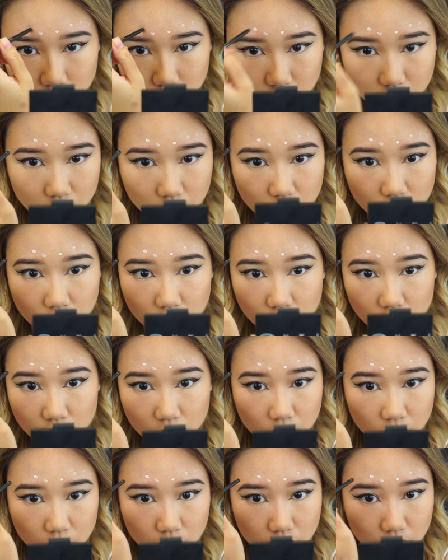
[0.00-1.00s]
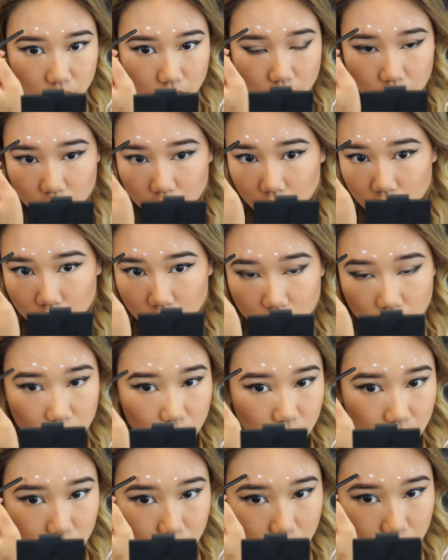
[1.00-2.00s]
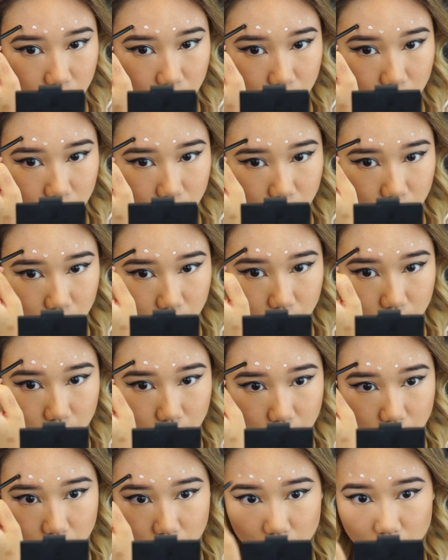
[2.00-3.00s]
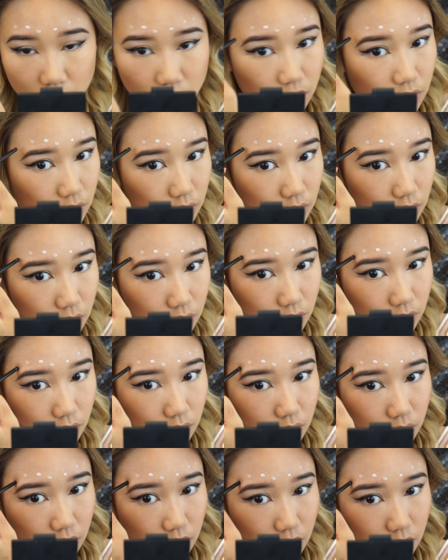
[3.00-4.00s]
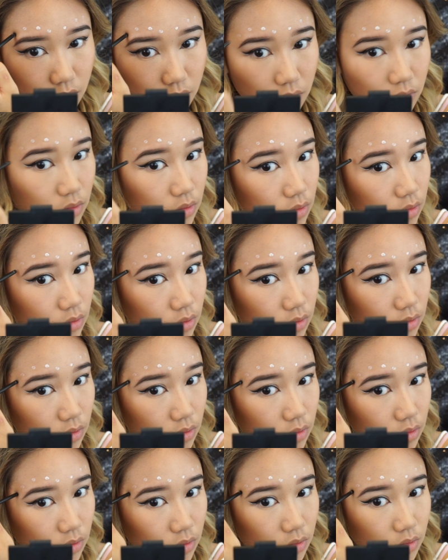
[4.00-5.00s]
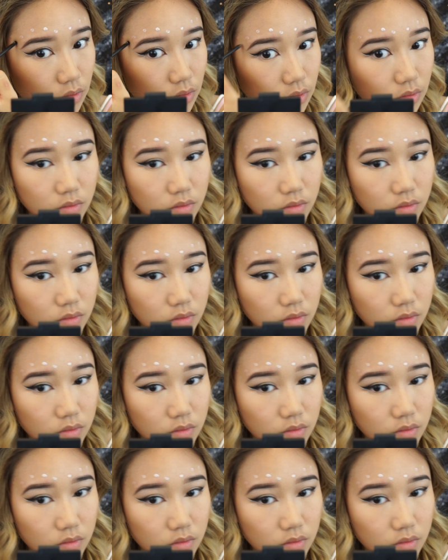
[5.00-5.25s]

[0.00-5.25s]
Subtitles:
I wanted to make it look like it was sloping, like wings, and it's a little uneven, but that's okay.